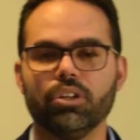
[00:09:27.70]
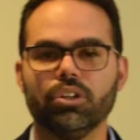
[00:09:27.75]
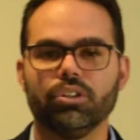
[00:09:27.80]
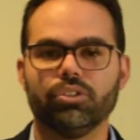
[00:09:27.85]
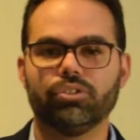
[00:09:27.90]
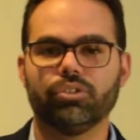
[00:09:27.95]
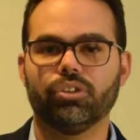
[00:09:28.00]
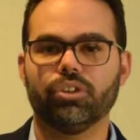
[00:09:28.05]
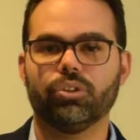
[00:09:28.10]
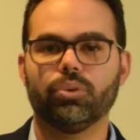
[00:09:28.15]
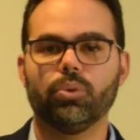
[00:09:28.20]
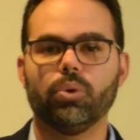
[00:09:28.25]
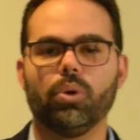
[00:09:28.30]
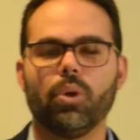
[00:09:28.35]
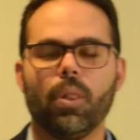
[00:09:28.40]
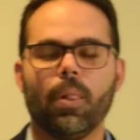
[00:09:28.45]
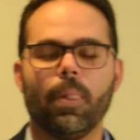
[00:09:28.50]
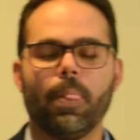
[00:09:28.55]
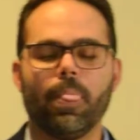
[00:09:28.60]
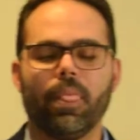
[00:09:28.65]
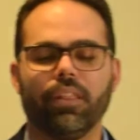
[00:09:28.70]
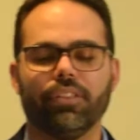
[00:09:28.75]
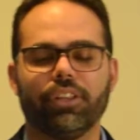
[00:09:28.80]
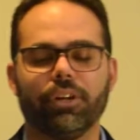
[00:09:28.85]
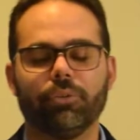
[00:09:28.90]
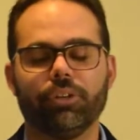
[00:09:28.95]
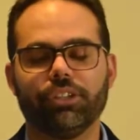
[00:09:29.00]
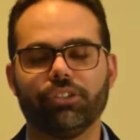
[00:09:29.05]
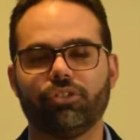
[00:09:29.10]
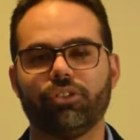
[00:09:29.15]
So there
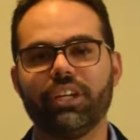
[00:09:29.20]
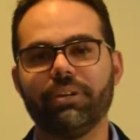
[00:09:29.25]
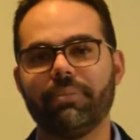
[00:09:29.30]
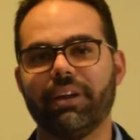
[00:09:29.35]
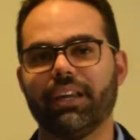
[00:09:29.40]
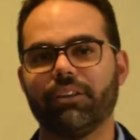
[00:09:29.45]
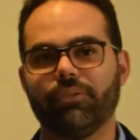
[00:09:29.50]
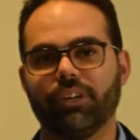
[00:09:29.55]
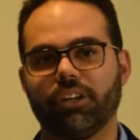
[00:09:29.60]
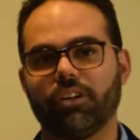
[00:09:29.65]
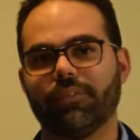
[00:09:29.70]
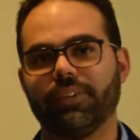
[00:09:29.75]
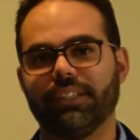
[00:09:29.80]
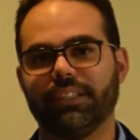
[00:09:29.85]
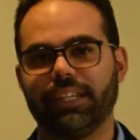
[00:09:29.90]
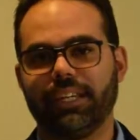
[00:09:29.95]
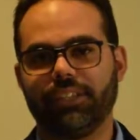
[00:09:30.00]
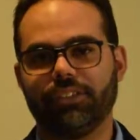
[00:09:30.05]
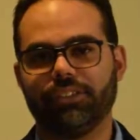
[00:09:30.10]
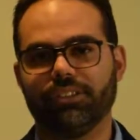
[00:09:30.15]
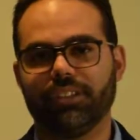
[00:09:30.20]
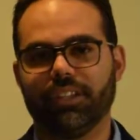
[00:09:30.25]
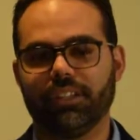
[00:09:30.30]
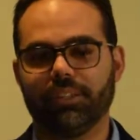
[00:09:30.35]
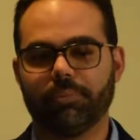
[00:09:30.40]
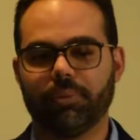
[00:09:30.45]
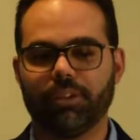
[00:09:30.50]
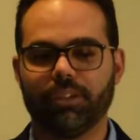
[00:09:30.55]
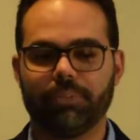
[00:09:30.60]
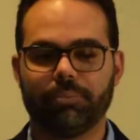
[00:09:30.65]
were 3 main recommendations as
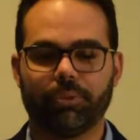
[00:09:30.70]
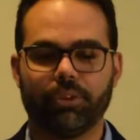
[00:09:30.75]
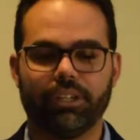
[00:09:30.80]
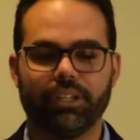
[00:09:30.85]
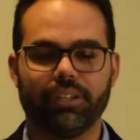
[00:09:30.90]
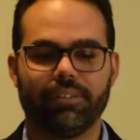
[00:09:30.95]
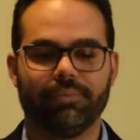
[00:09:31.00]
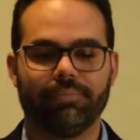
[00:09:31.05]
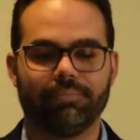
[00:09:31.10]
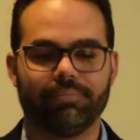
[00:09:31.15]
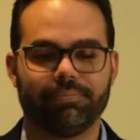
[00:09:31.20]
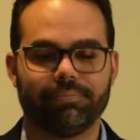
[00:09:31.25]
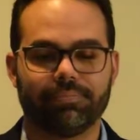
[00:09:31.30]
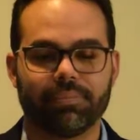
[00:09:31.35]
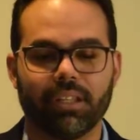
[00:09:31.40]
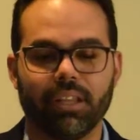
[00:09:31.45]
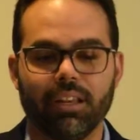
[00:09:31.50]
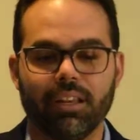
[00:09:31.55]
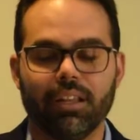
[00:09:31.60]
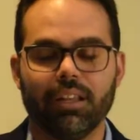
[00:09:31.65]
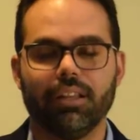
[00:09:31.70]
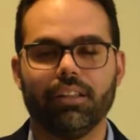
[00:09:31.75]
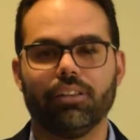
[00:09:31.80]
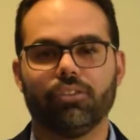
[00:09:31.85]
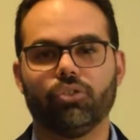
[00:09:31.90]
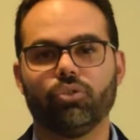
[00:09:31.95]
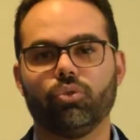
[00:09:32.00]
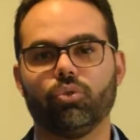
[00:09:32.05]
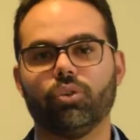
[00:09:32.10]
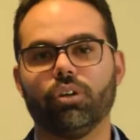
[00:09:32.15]
part of the project.
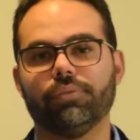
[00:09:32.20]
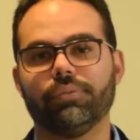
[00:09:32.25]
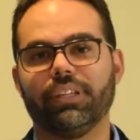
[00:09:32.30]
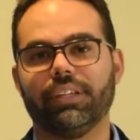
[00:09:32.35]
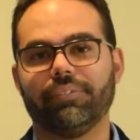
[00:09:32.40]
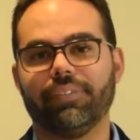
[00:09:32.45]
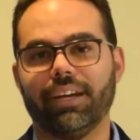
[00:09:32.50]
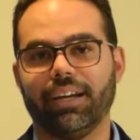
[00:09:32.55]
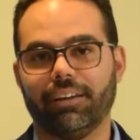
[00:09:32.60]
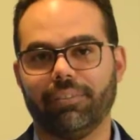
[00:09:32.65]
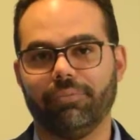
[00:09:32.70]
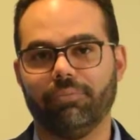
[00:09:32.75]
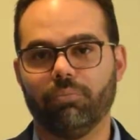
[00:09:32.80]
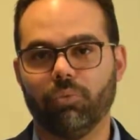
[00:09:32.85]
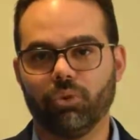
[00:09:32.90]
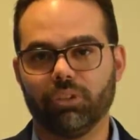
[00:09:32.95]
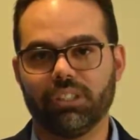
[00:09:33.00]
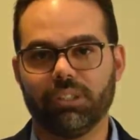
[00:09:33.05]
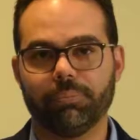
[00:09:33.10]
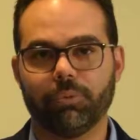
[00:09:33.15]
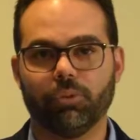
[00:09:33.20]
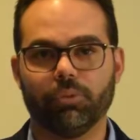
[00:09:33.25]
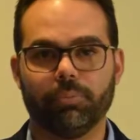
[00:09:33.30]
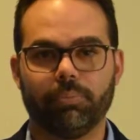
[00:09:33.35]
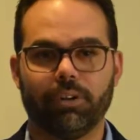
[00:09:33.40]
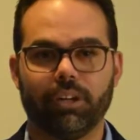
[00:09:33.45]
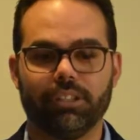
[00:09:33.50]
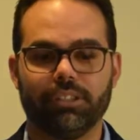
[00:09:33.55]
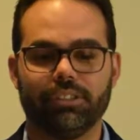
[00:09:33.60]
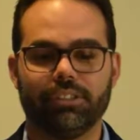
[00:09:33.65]
2 of them have multiple
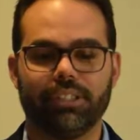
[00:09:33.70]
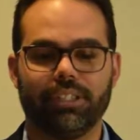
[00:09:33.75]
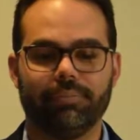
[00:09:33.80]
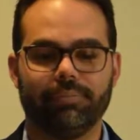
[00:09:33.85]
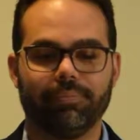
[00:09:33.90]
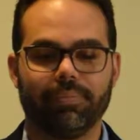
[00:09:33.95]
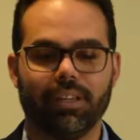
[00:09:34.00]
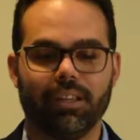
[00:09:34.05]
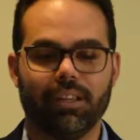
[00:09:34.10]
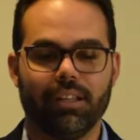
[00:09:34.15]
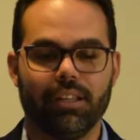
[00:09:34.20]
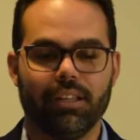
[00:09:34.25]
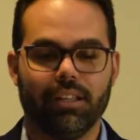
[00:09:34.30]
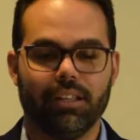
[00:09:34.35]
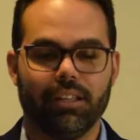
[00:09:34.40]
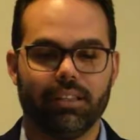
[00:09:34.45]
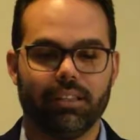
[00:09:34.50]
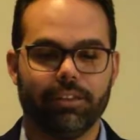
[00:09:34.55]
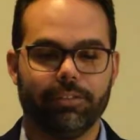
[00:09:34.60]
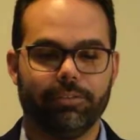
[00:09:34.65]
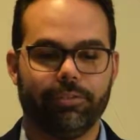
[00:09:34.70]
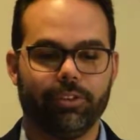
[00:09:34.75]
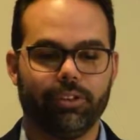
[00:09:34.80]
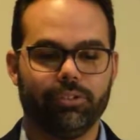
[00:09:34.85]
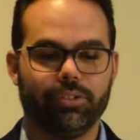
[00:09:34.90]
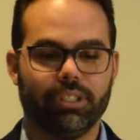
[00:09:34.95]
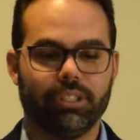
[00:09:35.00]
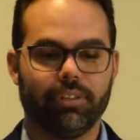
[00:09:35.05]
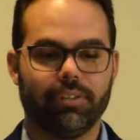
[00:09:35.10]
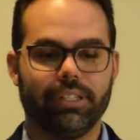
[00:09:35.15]
parts to them. The first
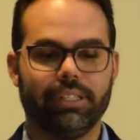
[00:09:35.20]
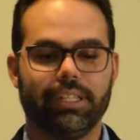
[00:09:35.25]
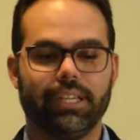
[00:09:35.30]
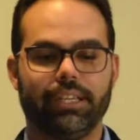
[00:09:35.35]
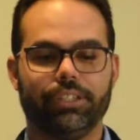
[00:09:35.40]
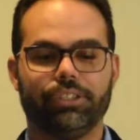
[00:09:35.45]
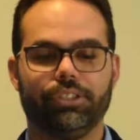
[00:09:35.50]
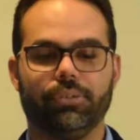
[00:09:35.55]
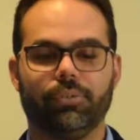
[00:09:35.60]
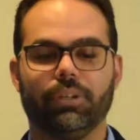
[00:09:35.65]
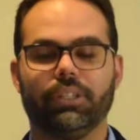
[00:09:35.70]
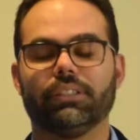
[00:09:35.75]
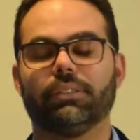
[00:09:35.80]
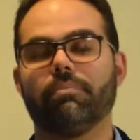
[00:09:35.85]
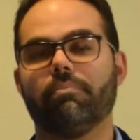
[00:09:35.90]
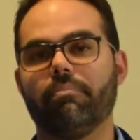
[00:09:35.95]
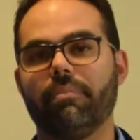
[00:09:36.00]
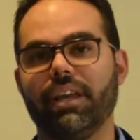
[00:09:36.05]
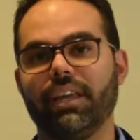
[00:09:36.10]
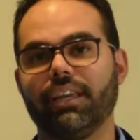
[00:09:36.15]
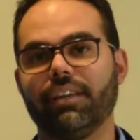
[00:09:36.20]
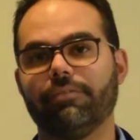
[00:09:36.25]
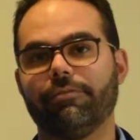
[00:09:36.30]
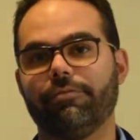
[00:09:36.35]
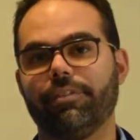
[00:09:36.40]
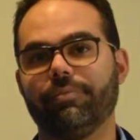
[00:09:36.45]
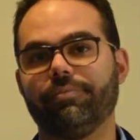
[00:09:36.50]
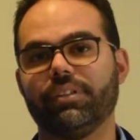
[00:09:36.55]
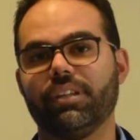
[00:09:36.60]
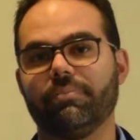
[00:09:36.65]
recommendation was making
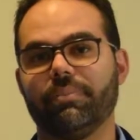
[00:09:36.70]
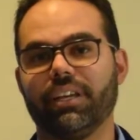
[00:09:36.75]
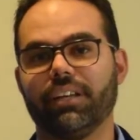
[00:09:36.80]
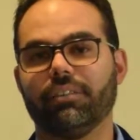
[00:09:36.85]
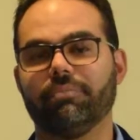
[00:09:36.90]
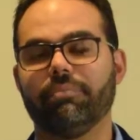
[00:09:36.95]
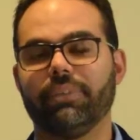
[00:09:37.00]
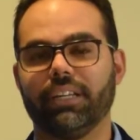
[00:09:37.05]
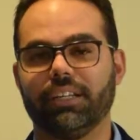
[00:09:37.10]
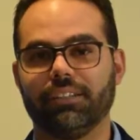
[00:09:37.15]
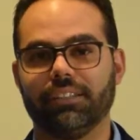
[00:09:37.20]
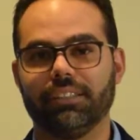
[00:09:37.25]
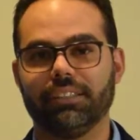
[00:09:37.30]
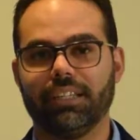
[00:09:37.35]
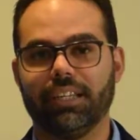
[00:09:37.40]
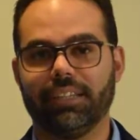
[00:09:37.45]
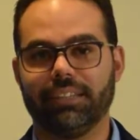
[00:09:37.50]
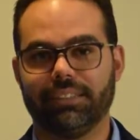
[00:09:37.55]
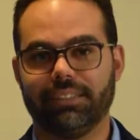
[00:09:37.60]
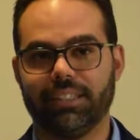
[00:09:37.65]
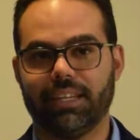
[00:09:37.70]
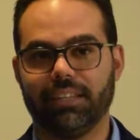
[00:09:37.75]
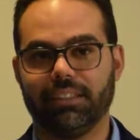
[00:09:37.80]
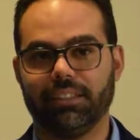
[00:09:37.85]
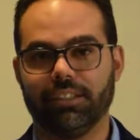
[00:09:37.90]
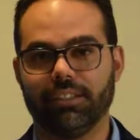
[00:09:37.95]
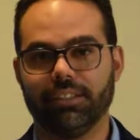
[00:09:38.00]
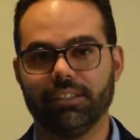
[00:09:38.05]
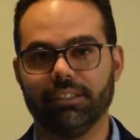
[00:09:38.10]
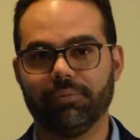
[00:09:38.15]
50-minute meetings a
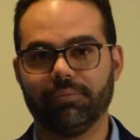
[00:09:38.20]
standard.